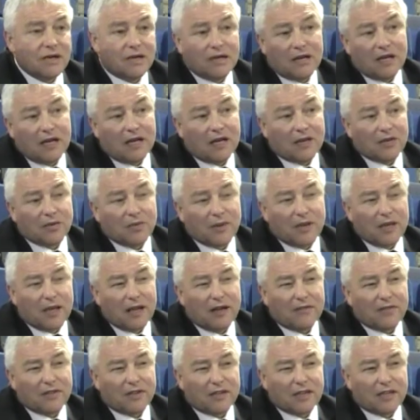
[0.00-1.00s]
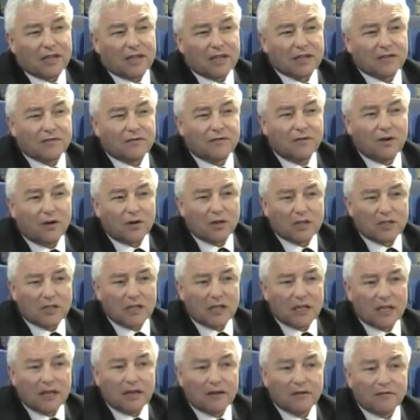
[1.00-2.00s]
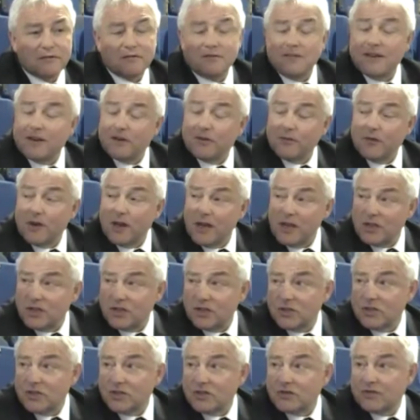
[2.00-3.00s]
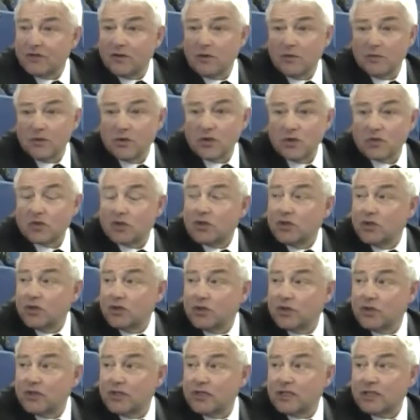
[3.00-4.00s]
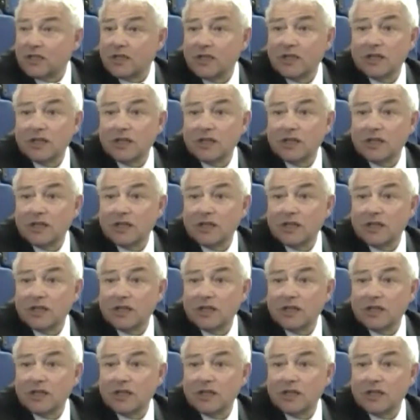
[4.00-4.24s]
And we have, I think it's 40 federations from those countries.